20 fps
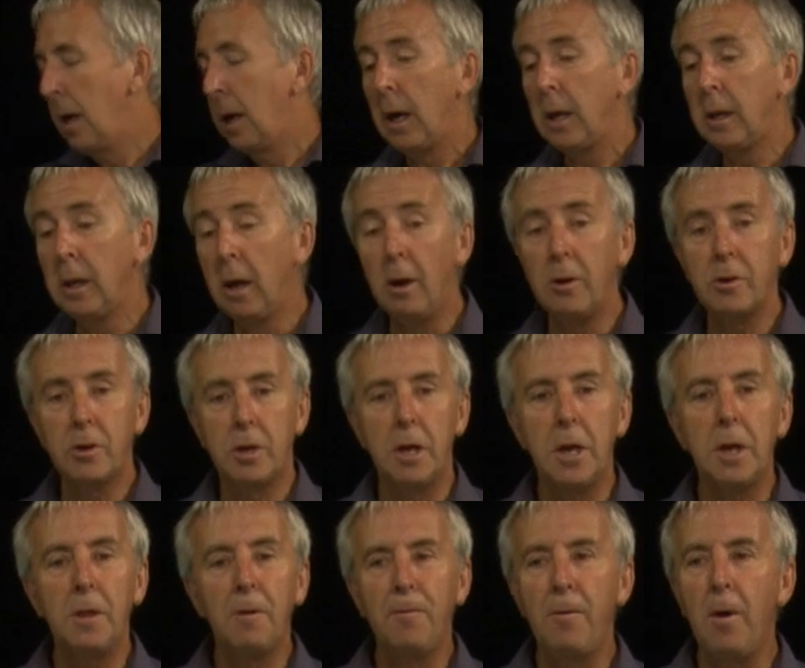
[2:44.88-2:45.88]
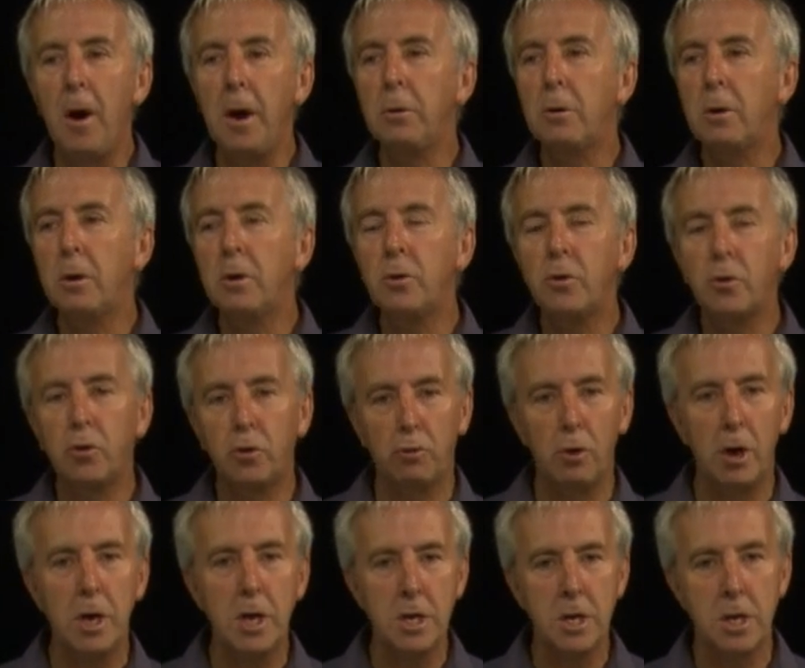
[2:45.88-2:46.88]
And lastly, the final
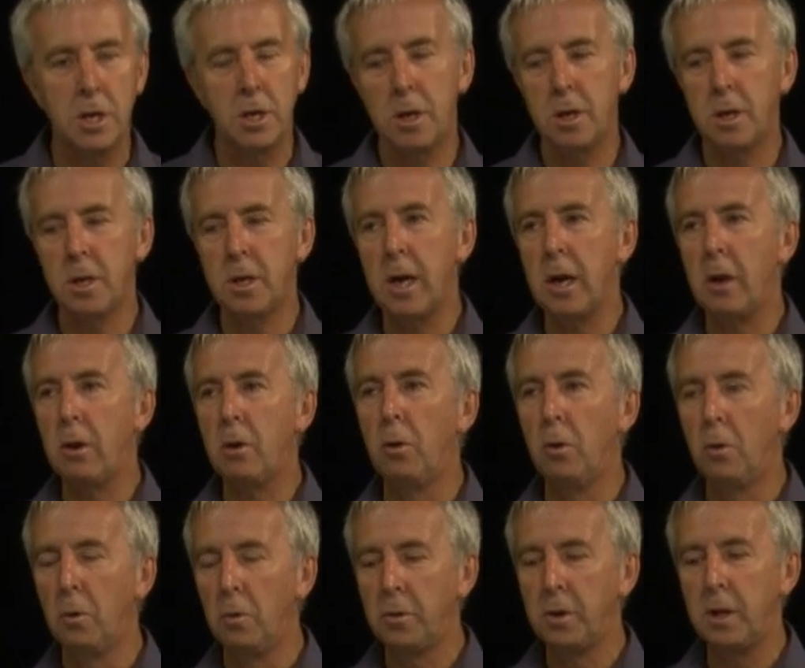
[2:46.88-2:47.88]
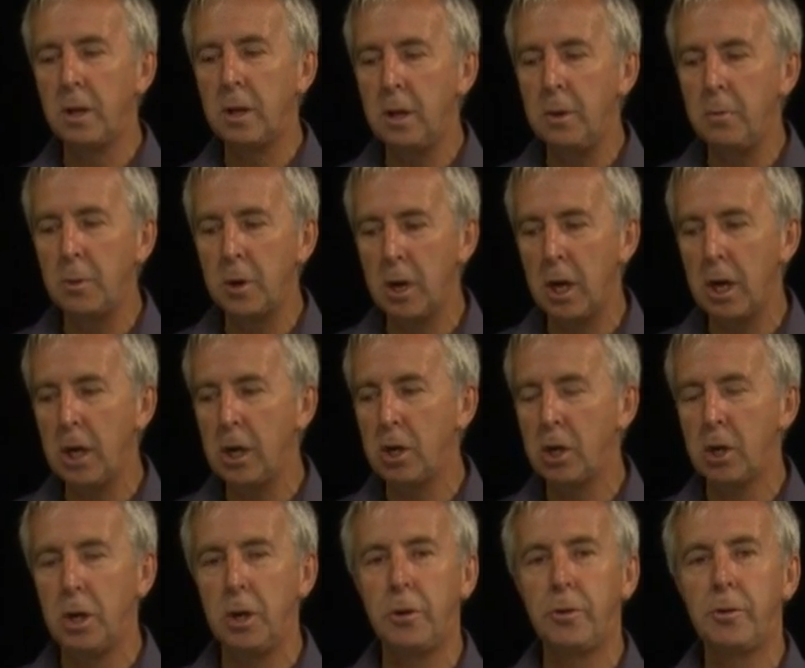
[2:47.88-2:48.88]
constraint, as they're called, these
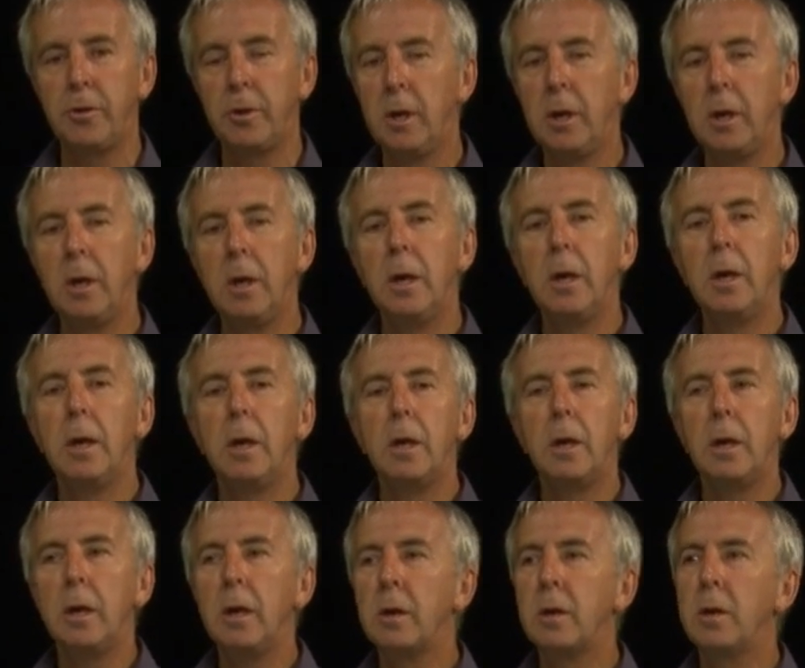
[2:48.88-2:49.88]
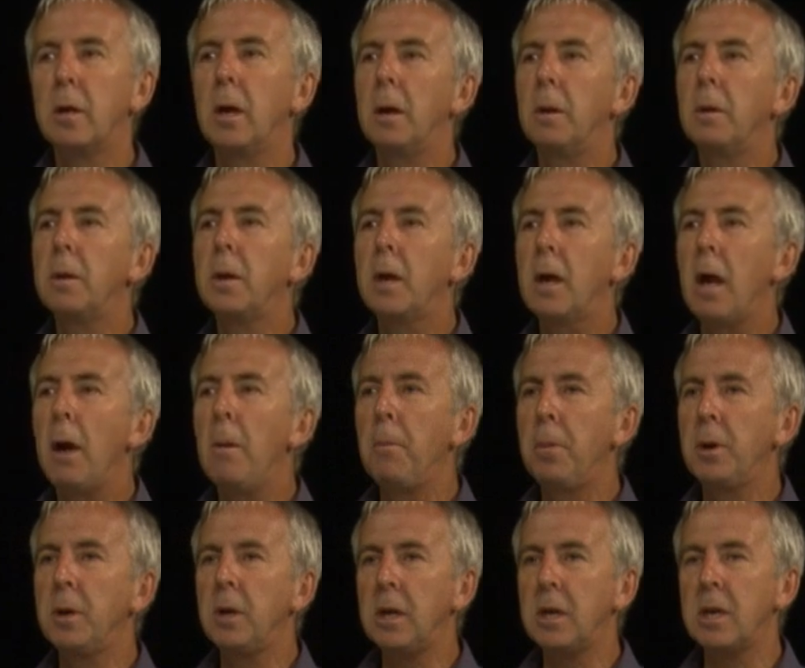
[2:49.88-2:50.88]
limitations, is that the
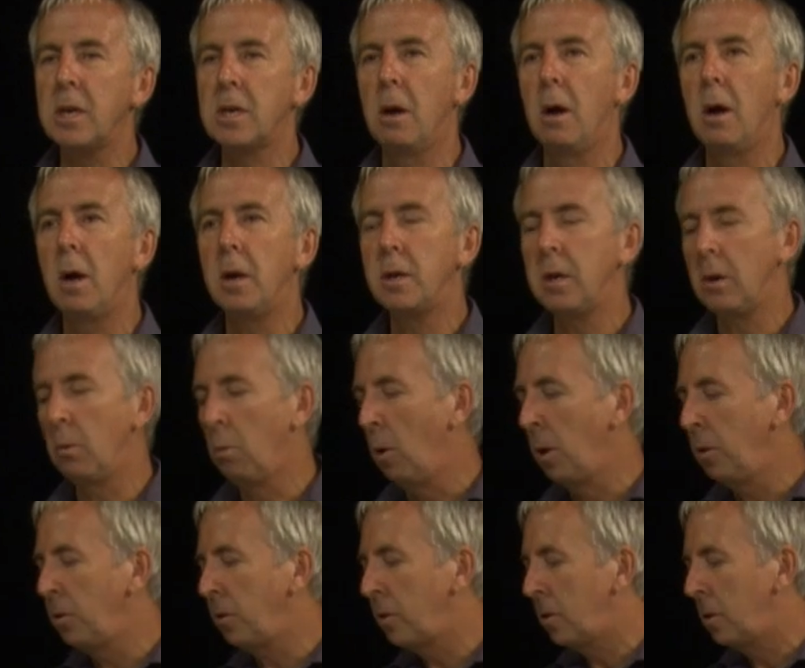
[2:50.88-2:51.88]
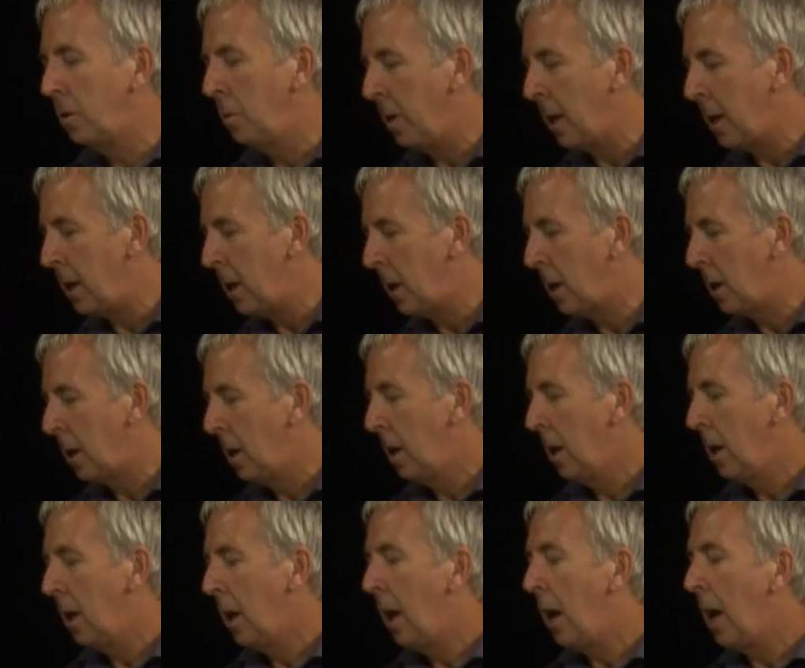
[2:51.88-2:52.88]
company decides it wants to make
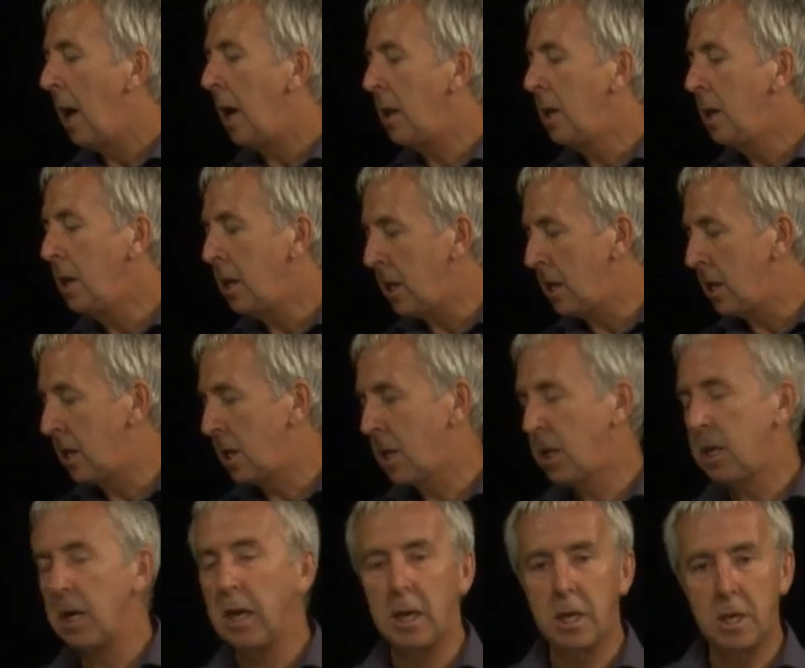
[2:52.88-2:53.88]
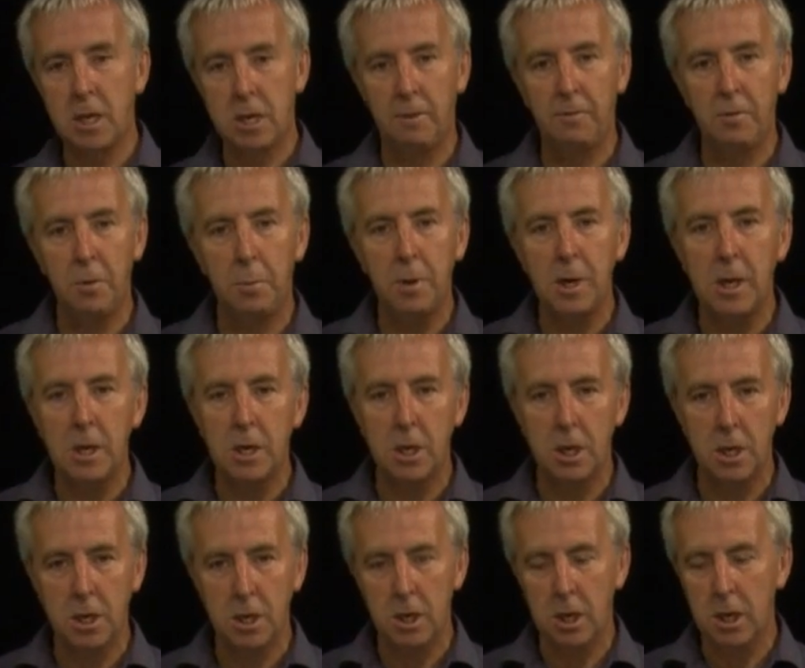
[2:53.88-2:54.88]
at least six of the
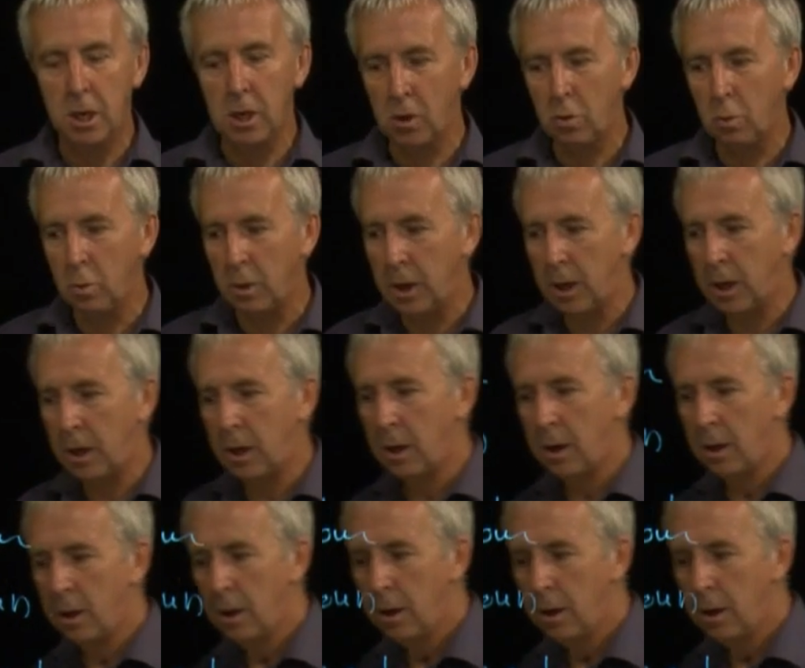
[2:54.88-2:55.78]
betas each week.